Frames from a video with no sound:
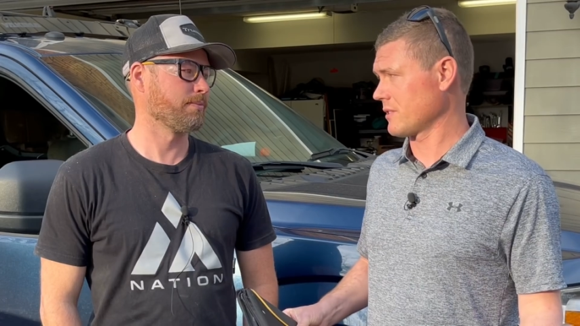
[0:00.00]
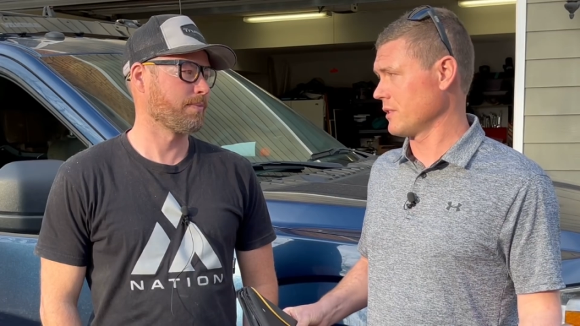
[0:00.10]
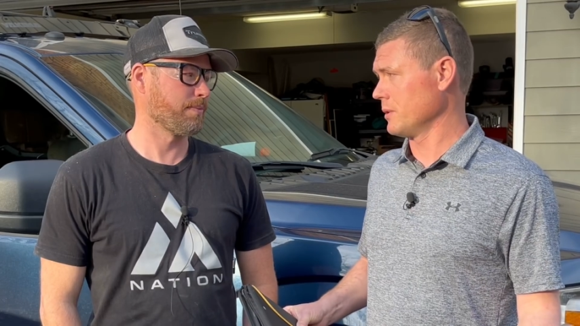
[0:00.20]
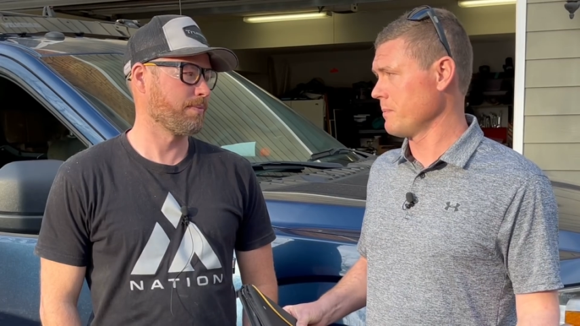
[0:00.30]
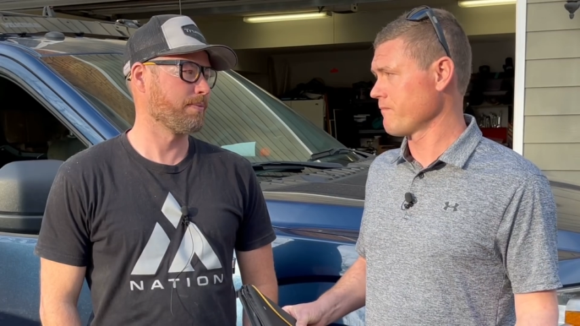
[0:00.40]

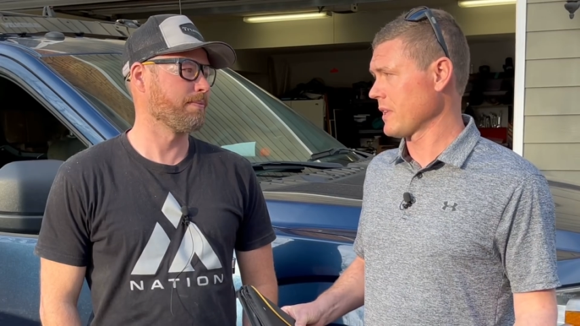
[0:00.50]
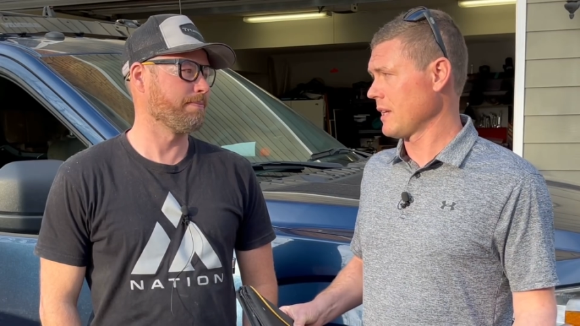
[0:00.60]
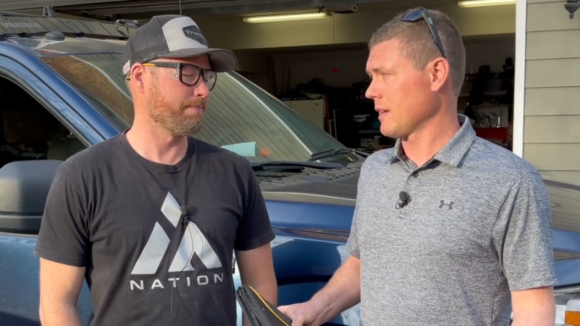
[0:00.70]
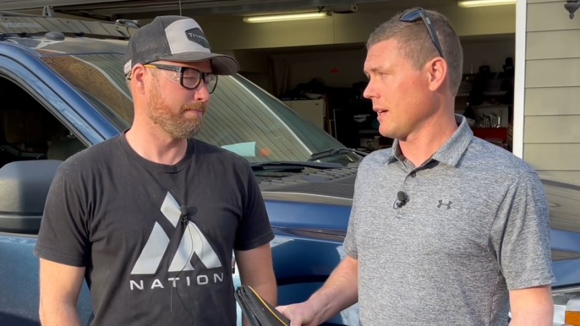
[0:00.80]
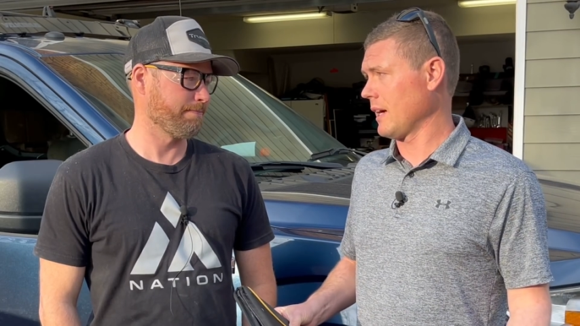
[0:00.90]
Speaker 1: to. Mm
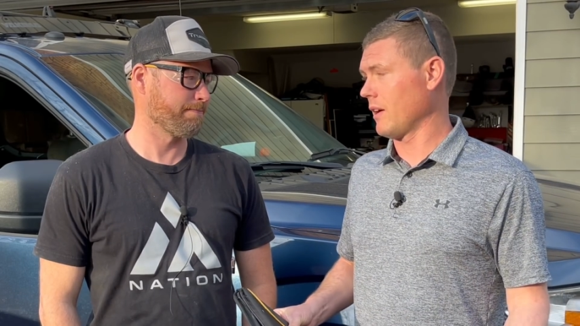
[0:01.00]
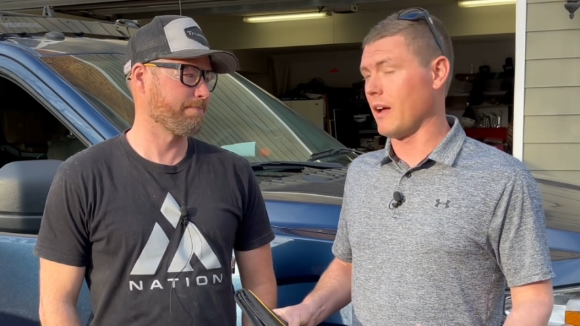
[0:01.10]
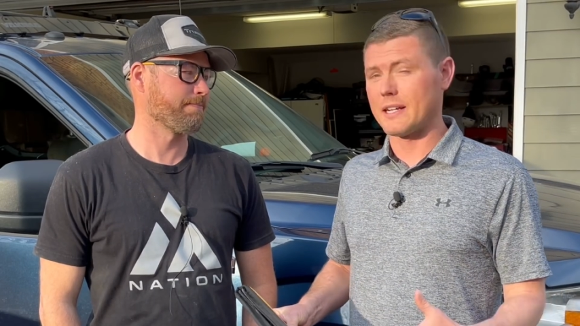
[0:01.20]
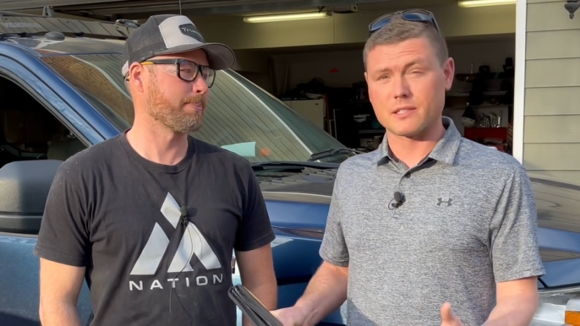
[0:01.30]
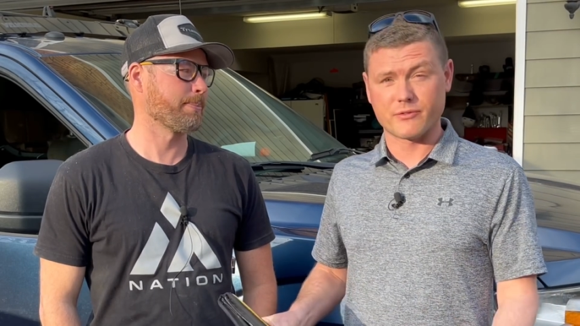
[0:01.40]
-hmm. uh,
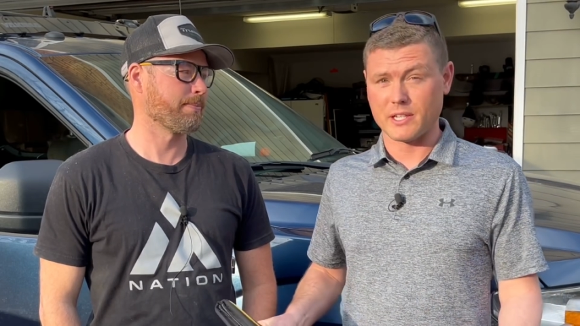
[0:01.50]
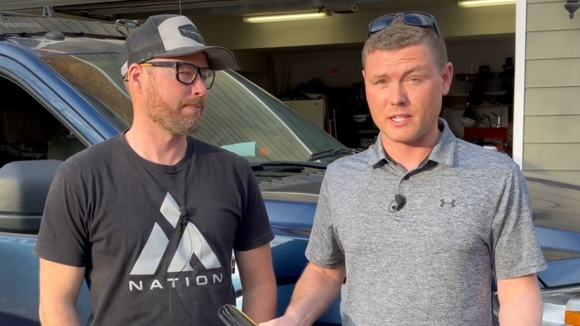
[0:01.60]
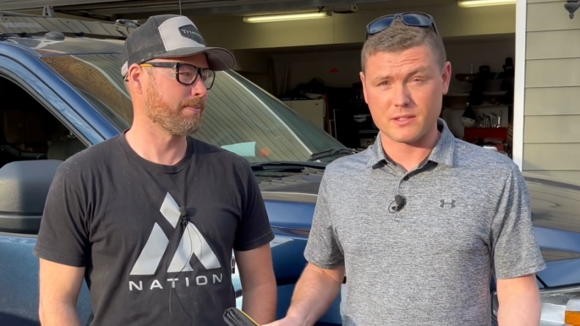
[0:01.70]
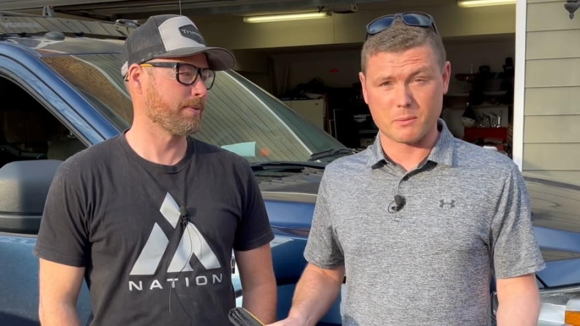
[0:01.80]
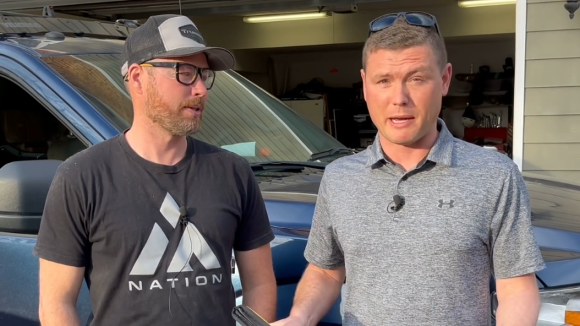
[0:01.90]
lots of
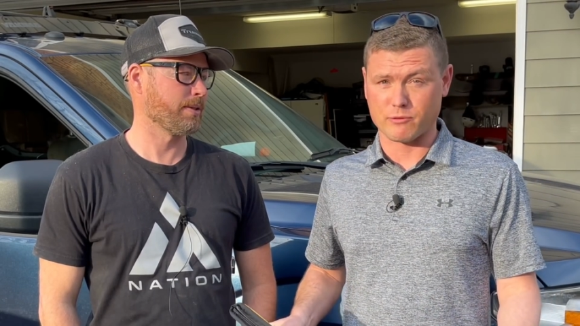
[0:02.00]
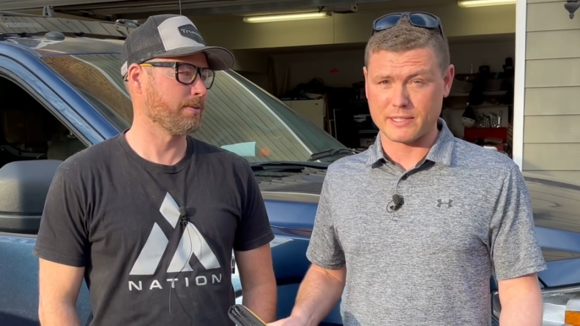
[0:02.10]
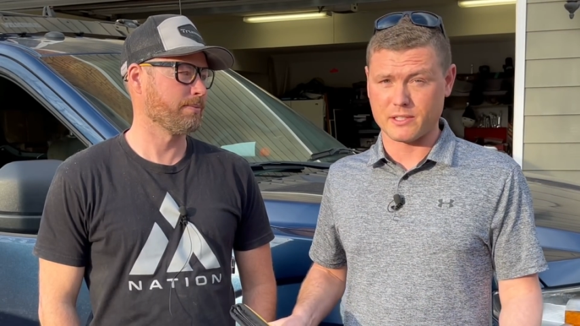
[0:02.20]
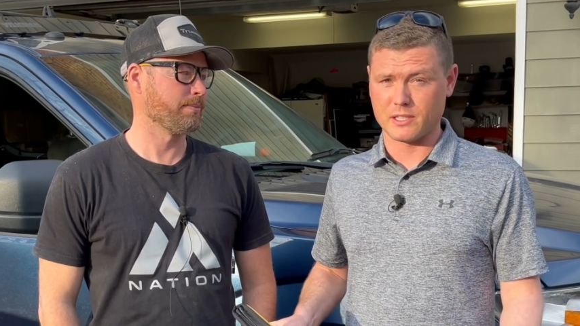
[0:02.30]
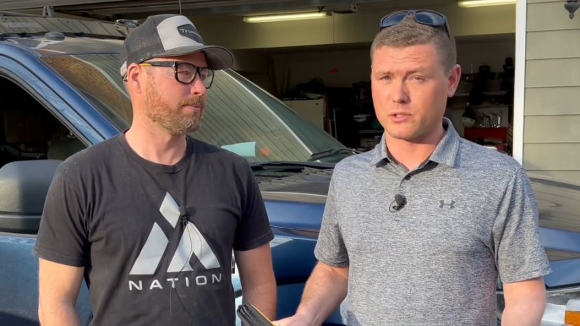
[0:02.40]
things about
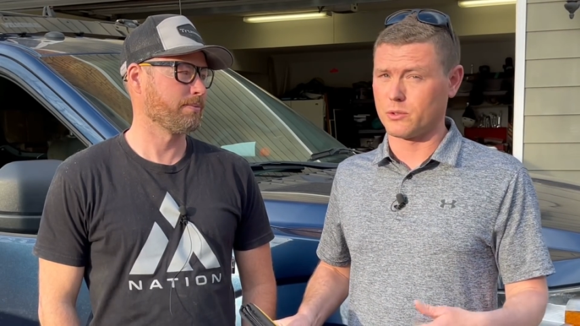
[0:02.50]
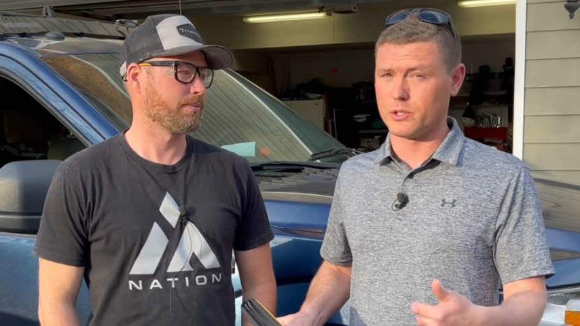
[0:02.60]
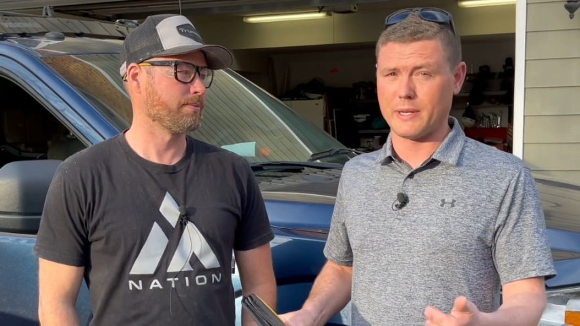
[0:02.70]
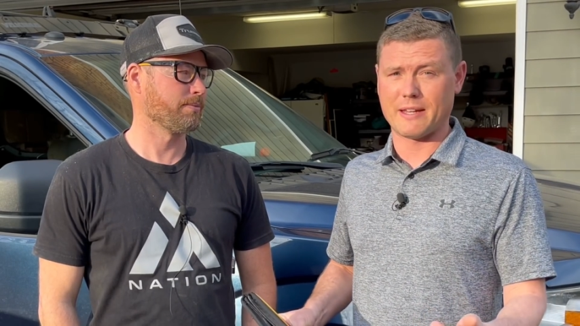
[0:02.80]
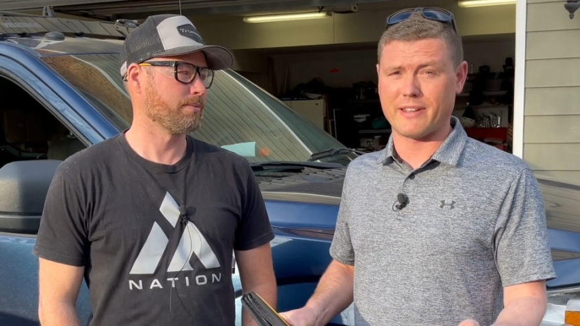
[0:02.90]
residential you
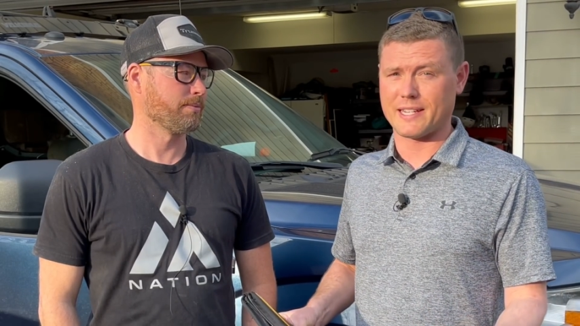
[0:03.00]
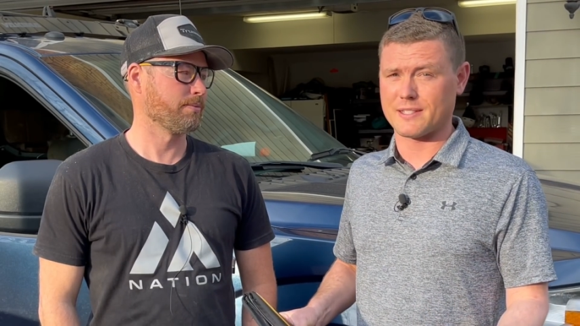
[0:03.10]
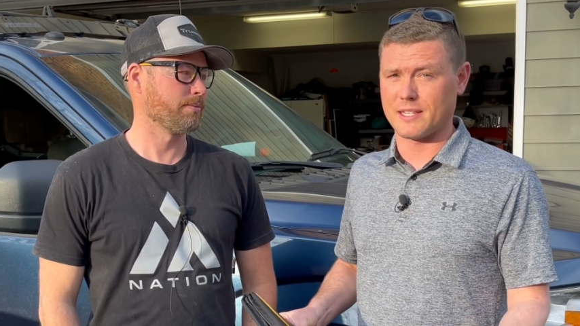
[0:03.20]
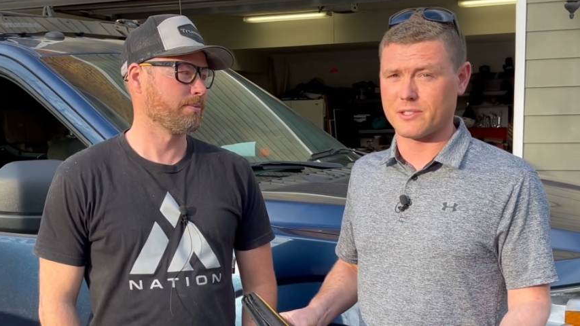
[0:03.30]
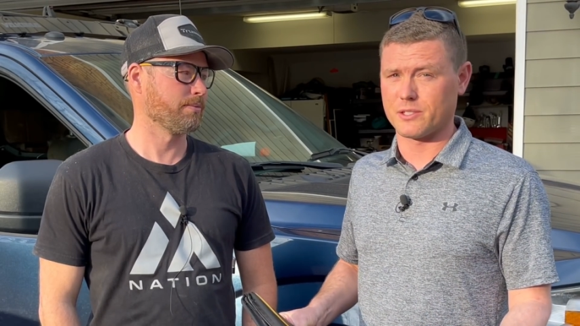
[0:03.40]
have
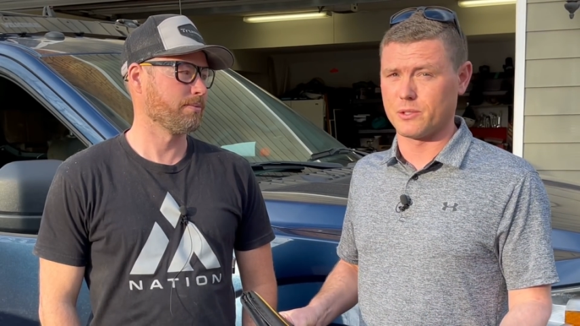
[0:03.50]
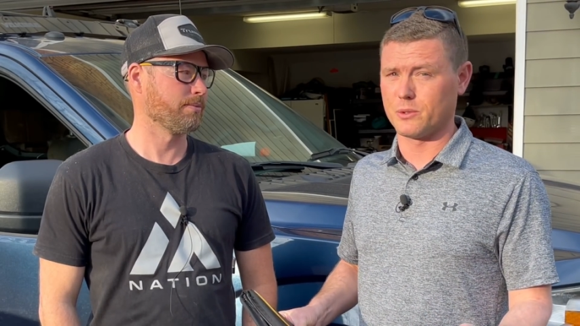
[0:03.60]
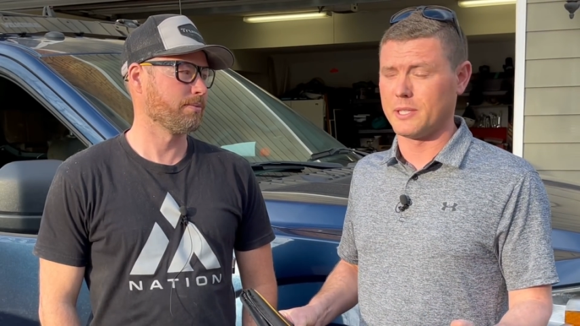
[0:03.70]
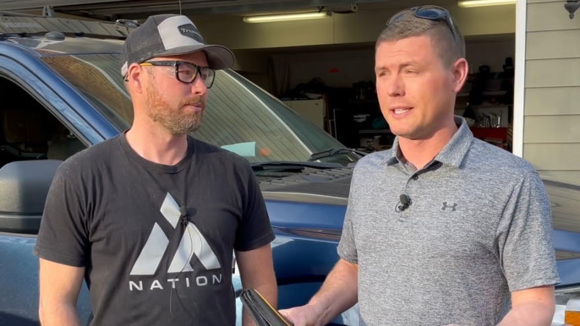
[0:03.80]
access to